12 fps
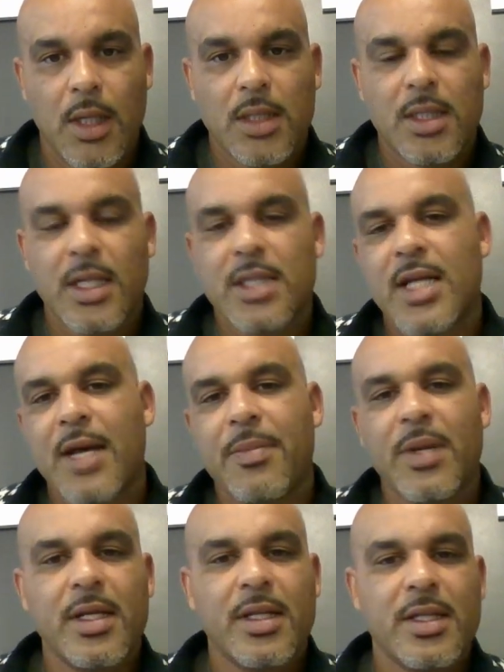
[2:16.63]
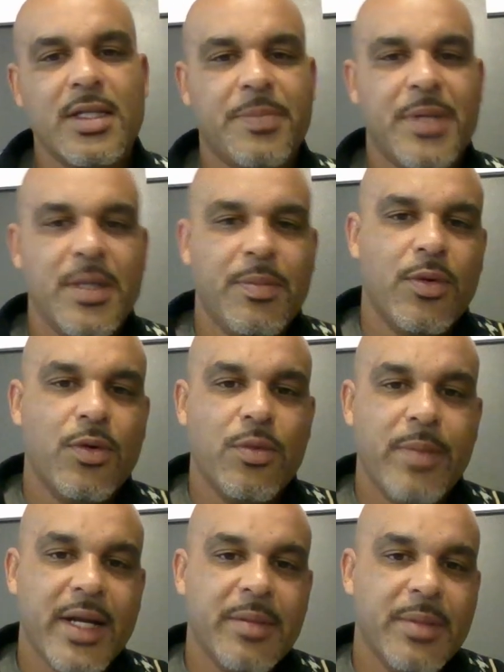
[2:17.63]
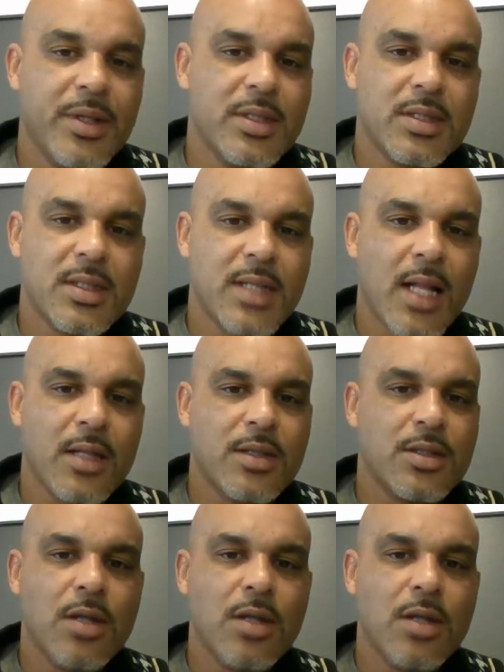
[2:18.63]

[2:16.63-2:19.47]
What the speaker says: Did they stop any of these people who made millions of dollars?